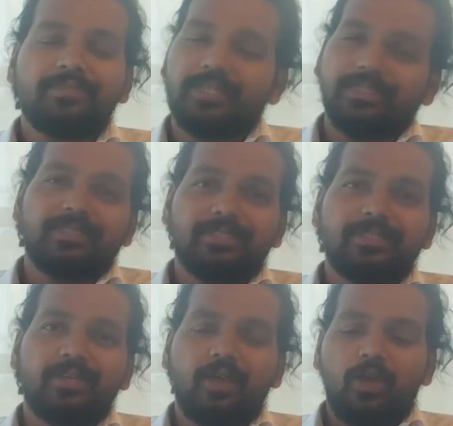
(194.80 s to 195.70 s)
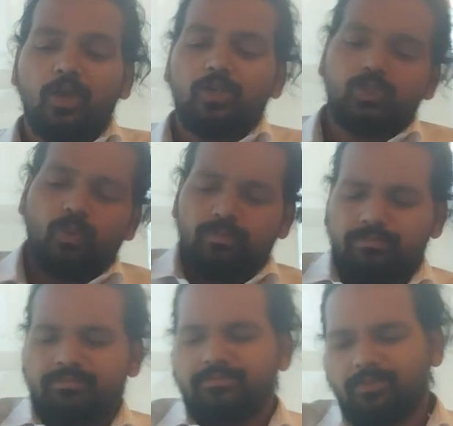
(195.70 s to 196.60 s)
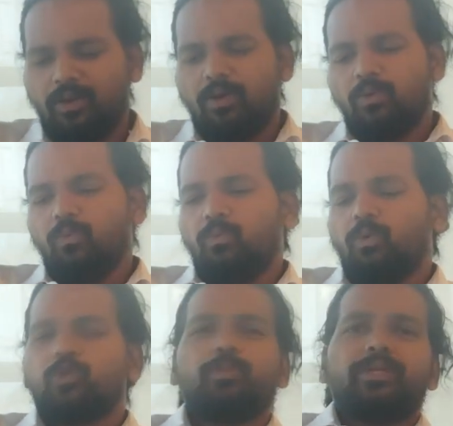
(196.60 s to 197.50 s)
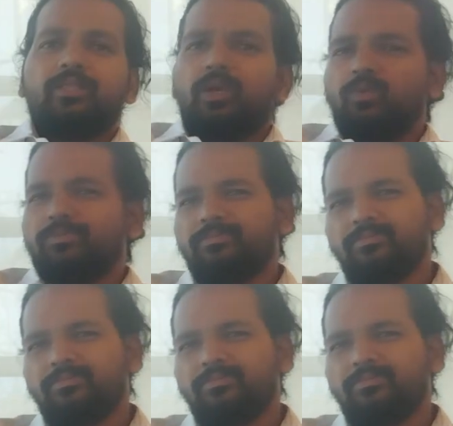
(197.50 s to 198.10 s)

Yes. So, what to be done now?